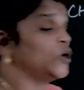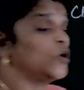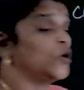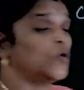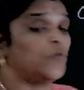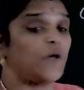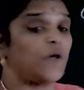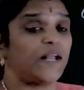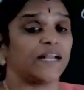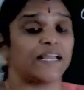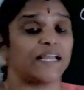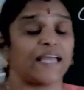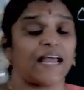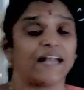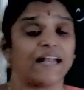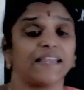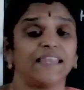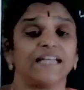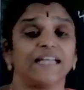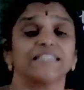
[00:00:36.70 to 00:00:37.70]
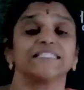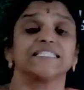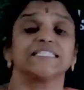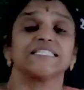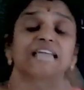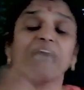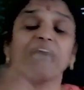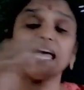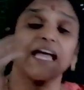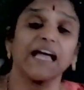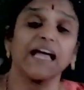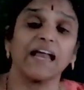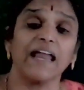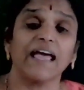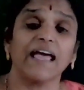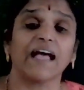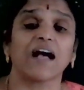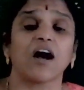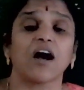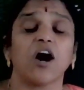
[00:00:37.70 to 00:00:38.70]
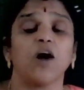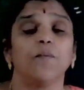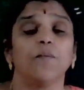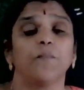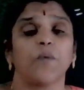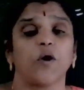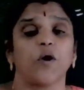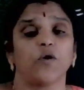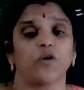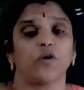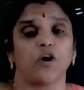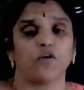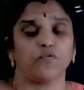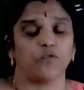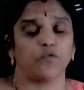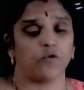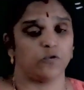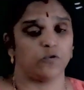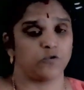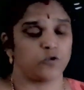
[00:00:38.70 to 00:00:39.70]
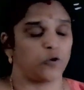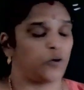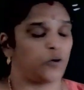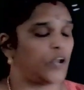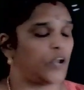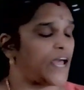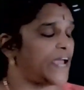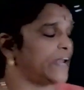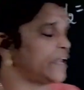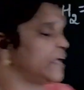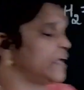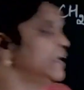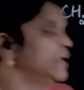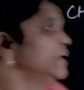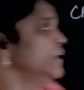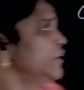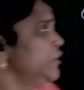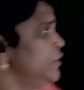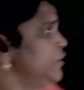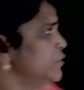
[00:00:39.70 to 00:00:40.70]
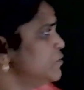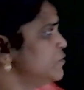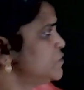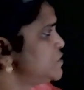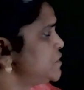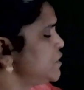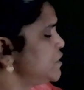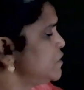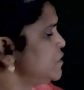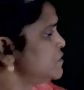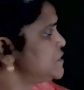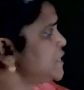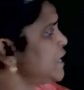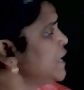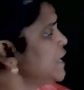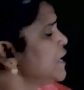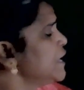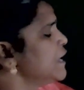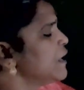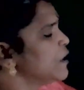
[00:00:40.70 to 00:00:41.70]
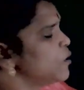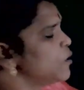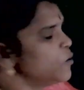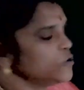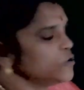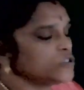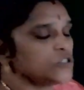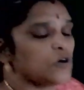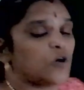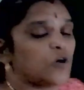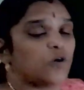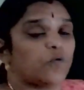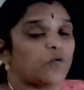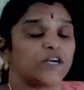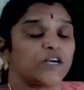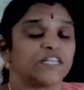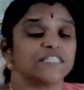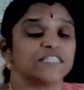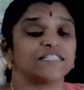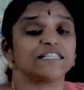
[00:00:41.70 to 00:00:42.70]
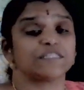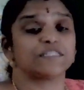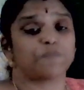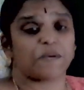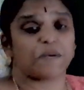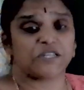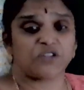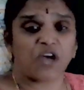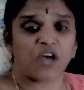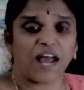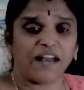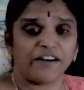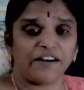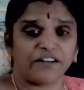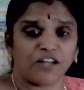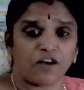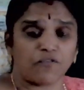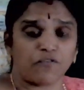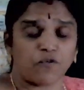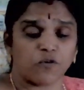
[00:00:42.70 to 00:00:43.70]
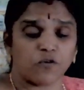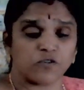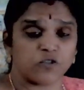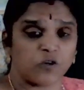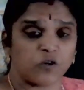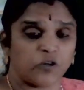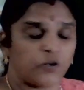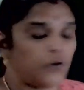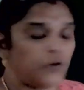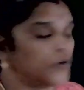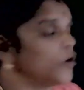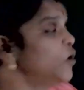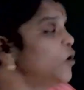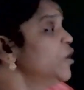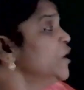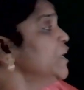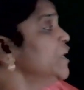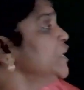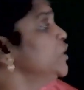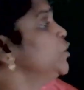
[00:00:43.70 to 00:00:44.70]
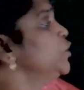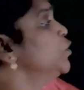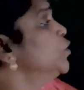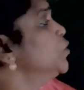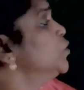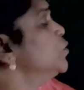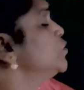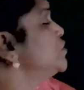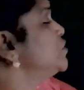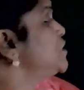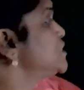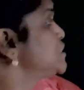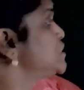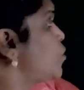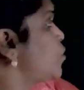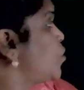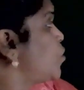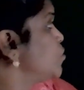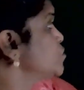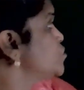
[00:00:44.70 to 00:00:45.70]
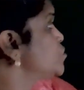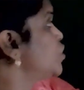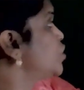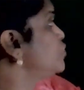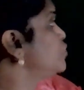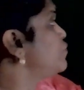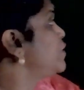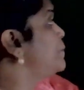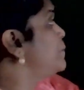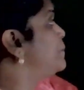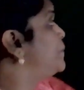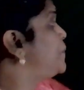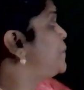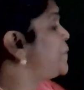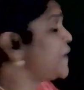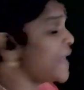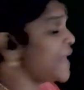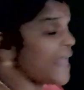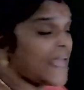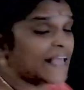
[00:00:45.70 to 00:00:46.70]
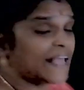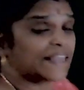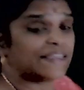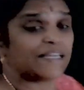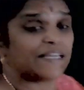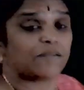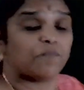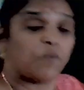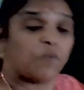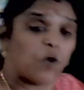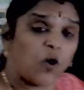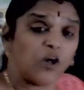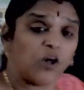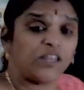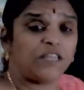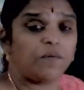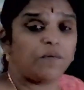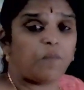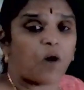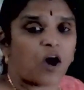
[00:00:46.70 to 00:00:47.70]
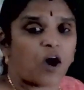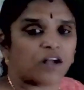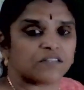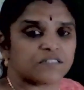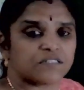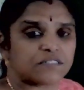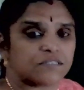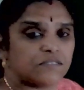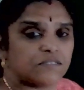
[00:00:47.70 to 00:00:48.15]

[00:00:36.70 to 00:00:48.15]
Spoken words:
will get that cyclic compound of ozonide. You see, ozone. What is the speciality of ozone? You know, this ozone will break that both the bonds.